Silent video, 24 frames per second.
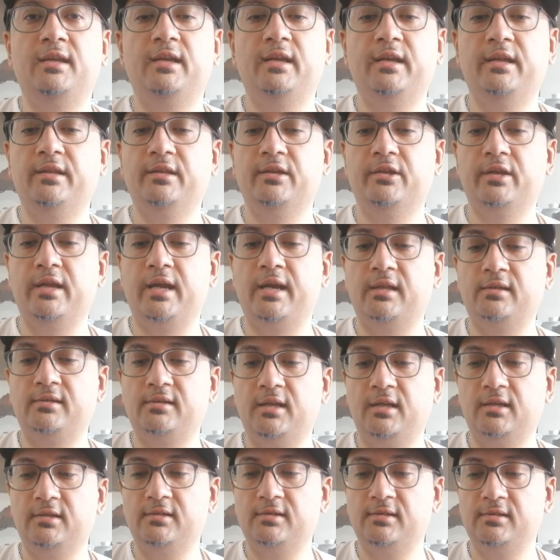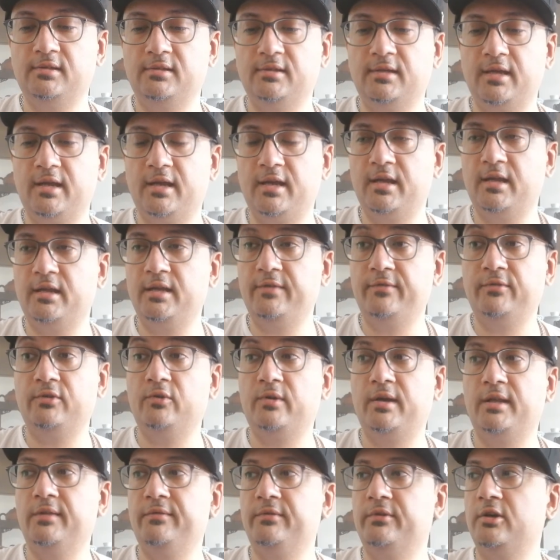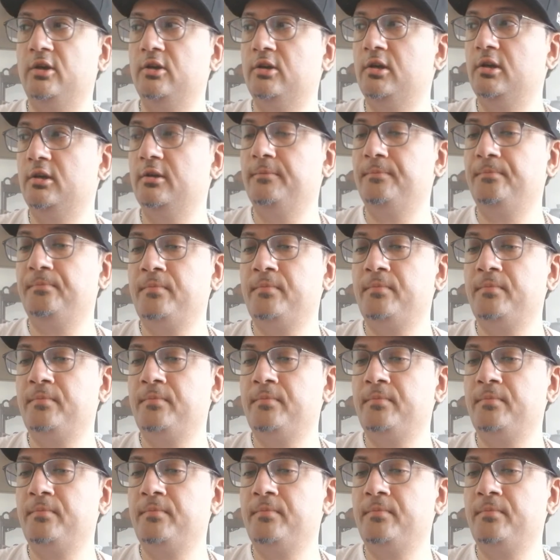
in the United States, and even though I live in Hong Kong.